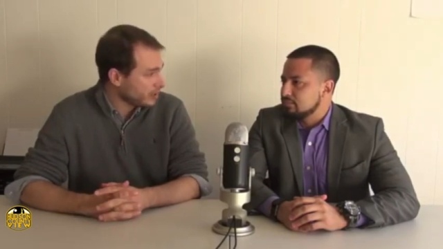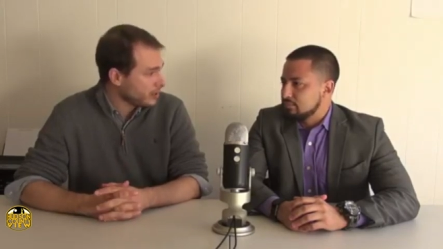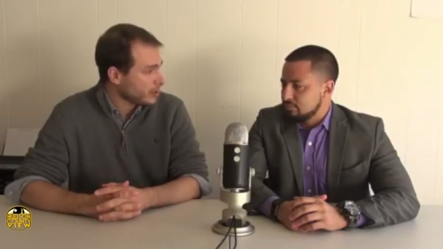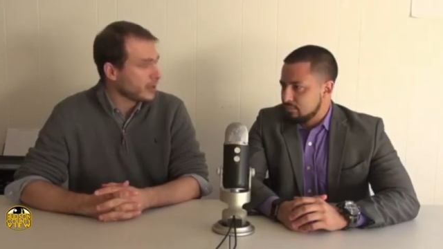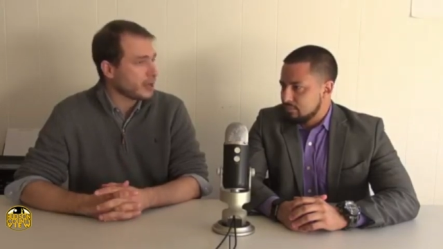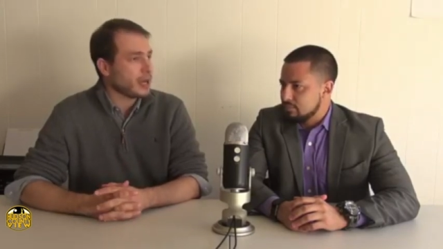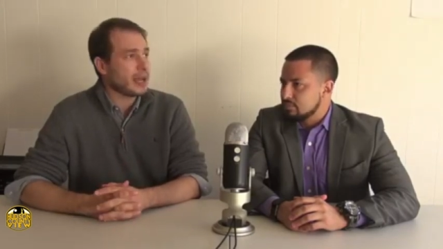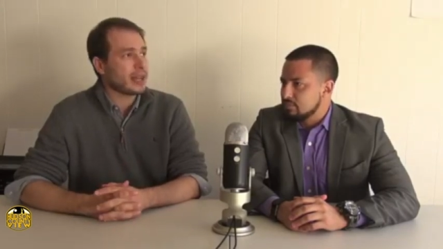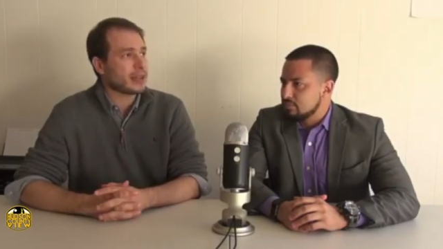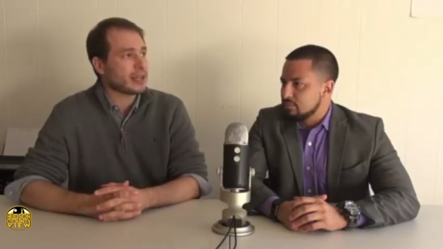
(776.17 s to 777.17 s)
Speaker 1: uh, and I
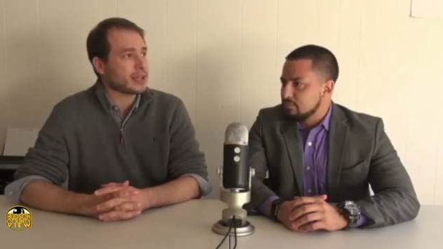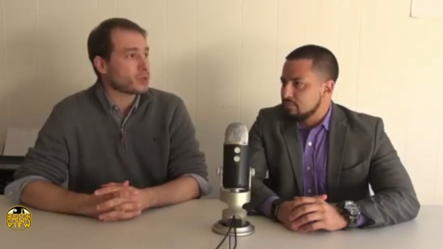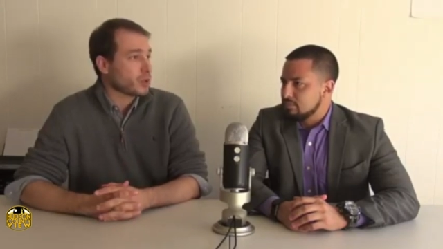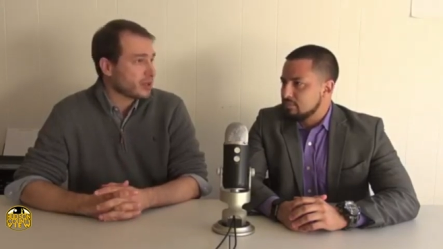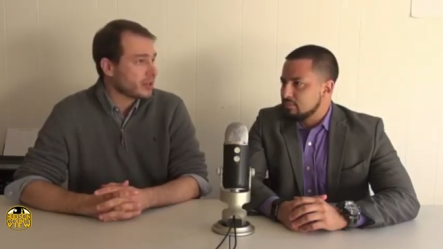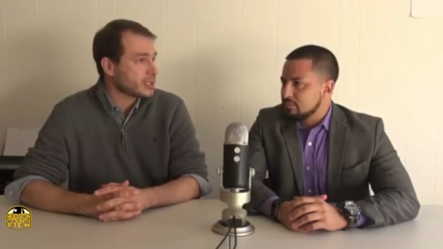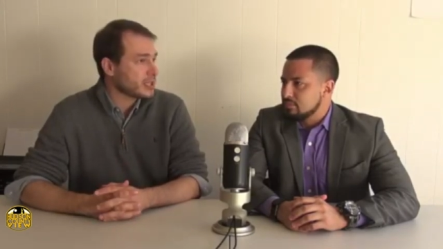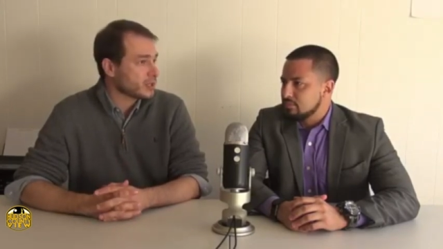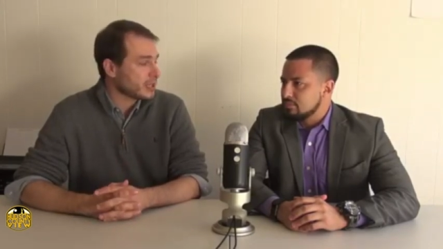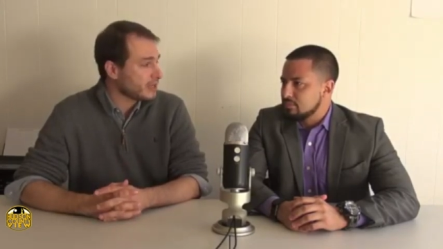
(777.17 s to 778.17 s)
think it's worth it to really
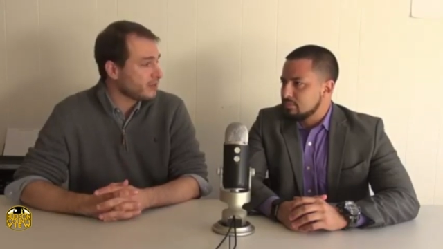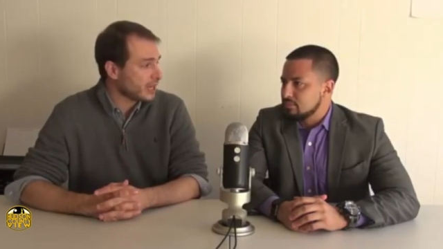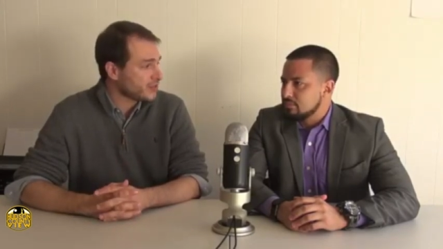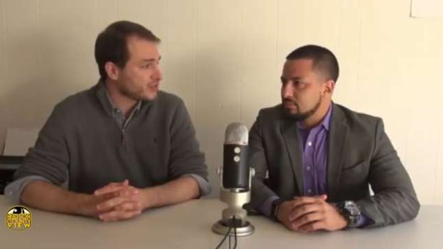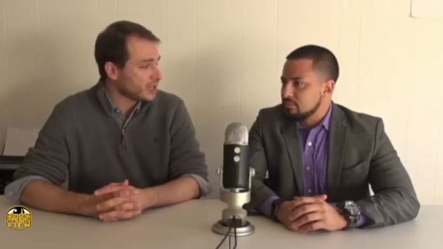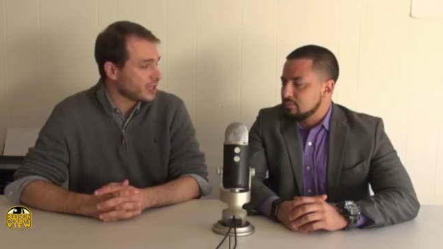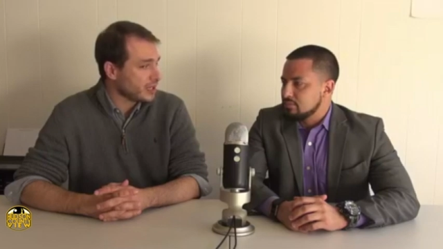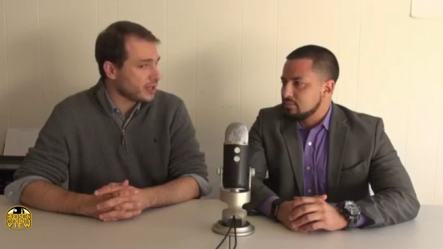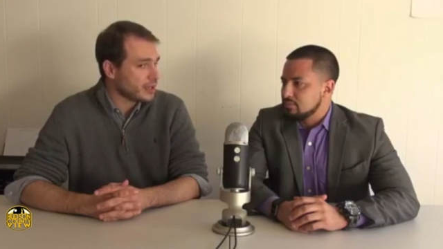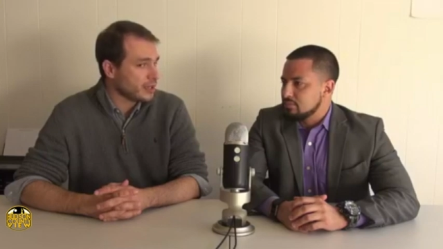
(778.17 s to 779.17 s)
invest in
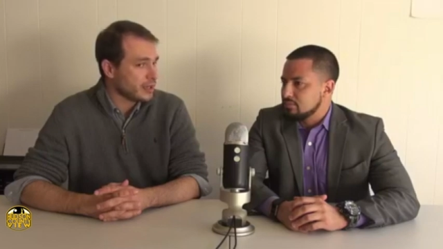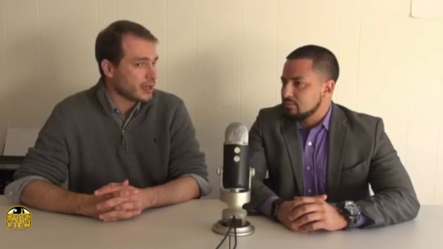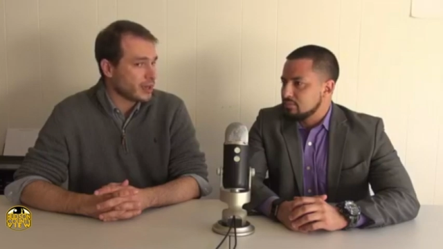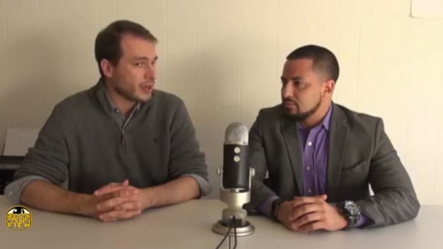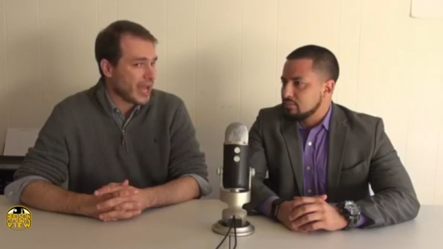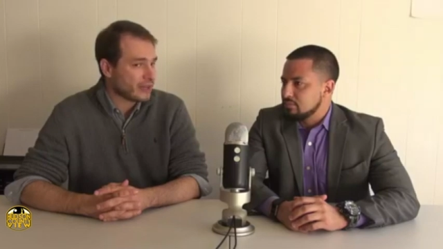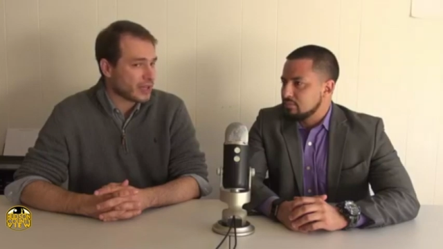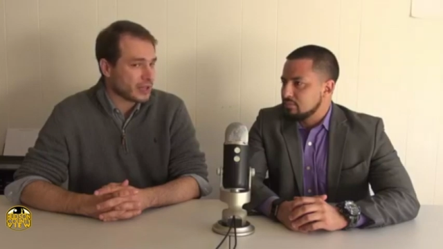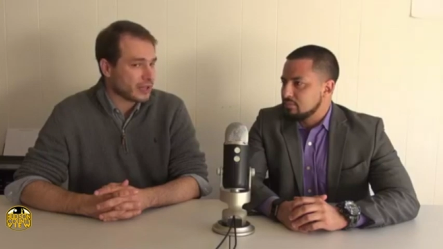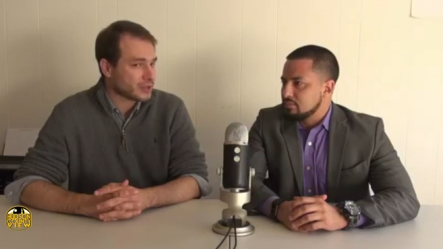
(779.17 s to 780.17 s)
uh, having
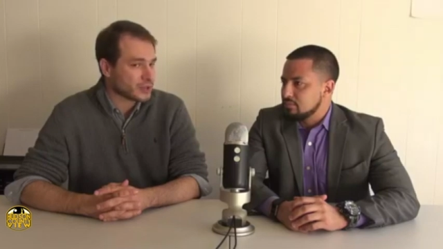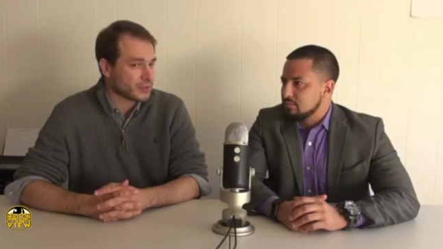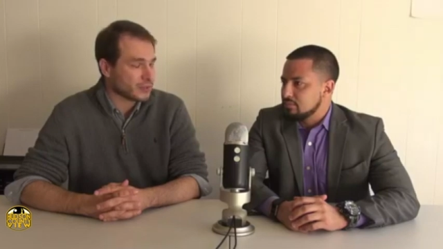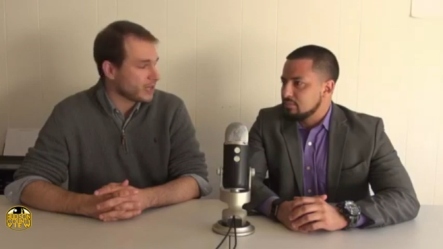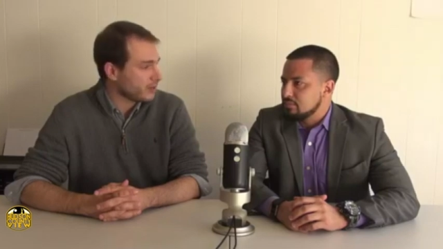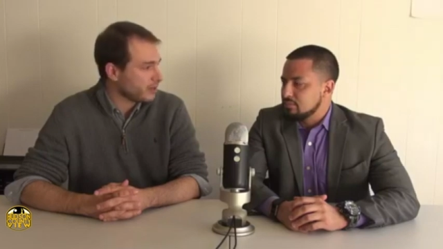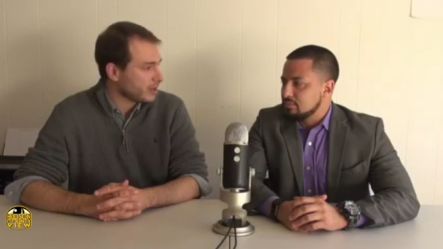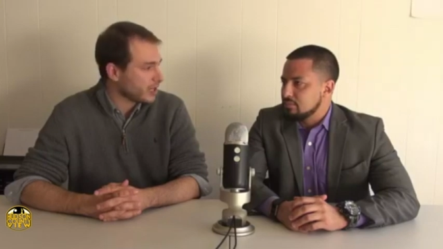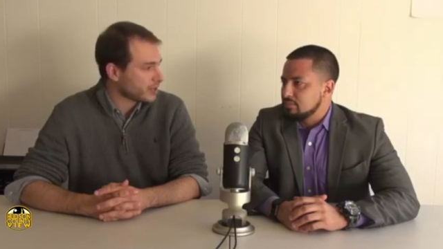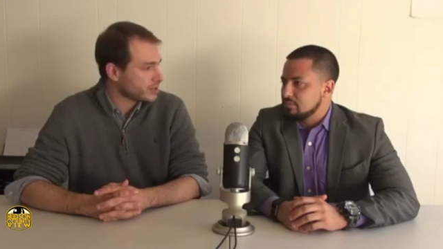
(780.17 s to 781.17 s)
sort of free and fair
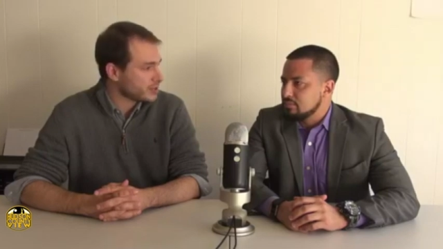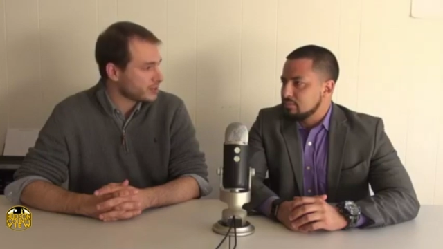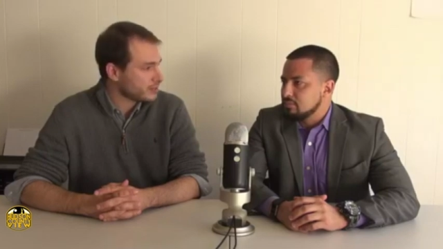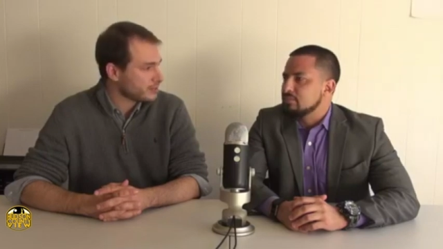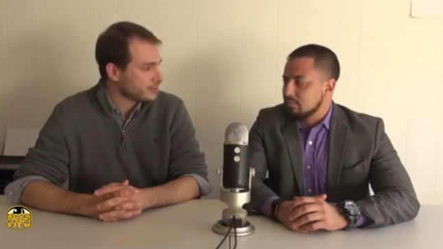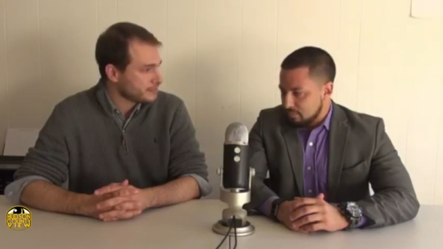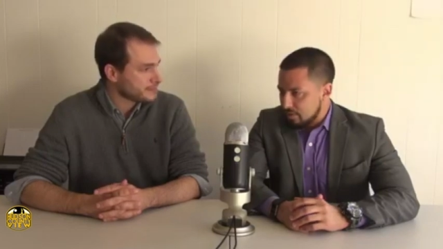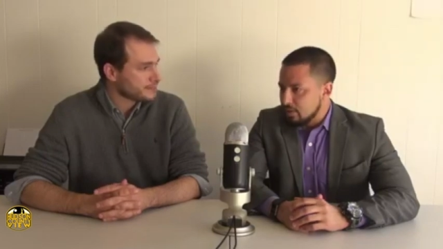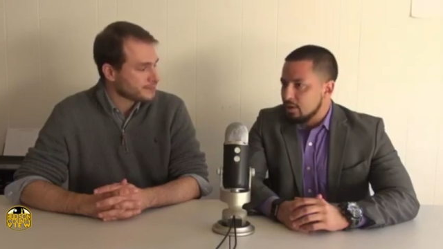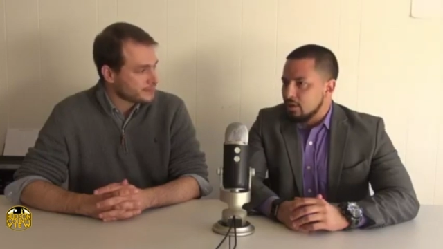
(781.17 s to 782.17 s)
elections.
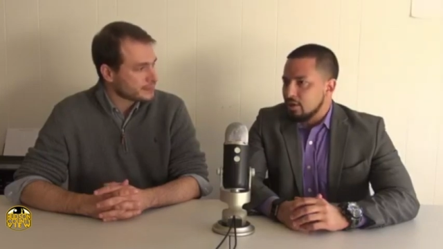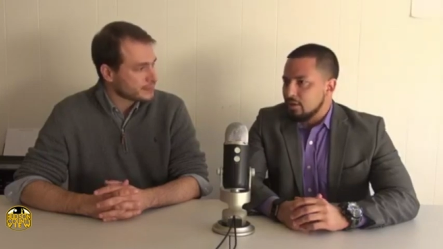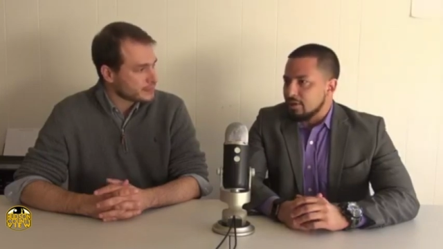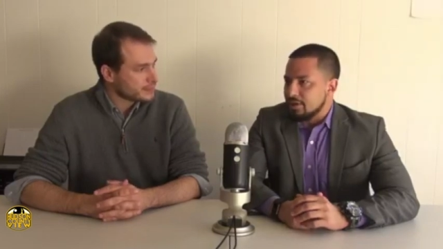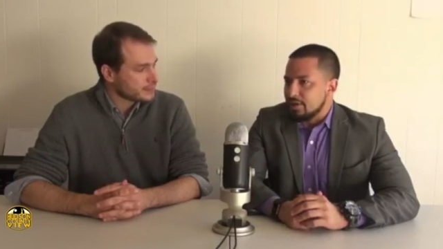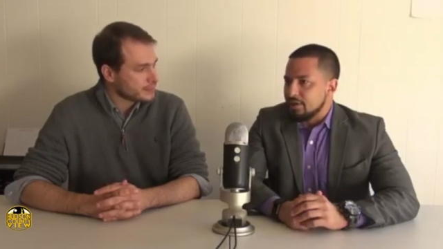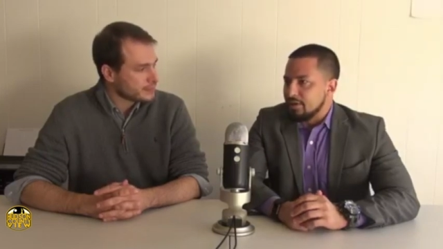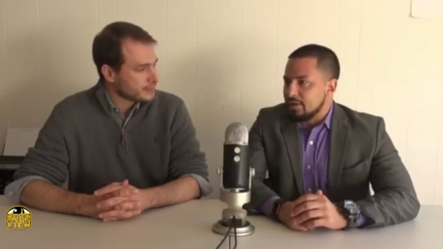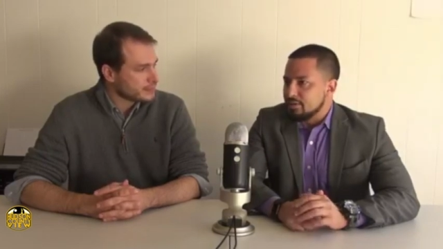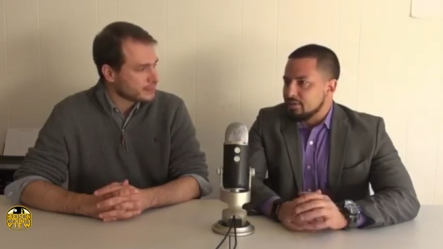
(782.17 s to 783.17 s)
Speaker 2: All right, and then
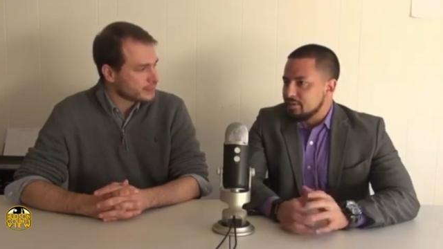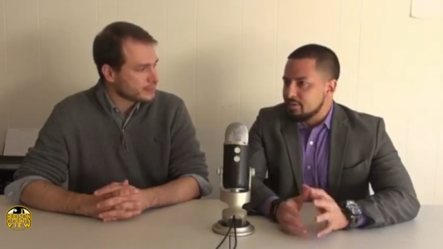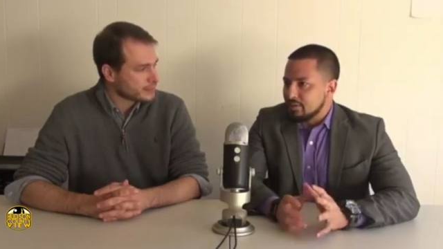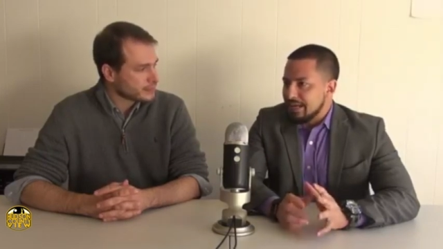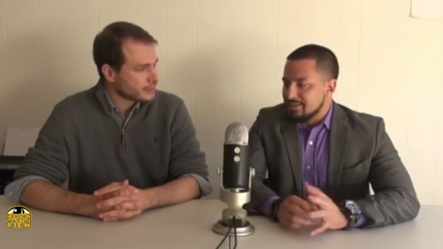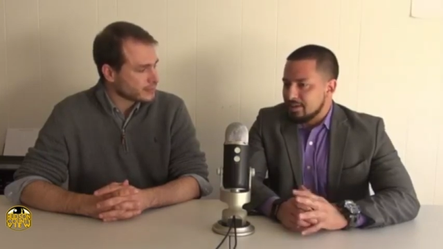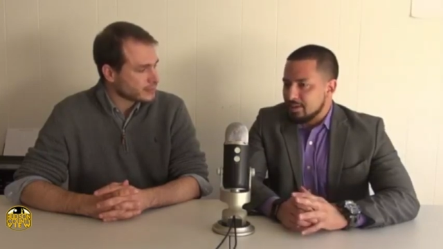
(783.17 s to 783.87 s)
since the last time we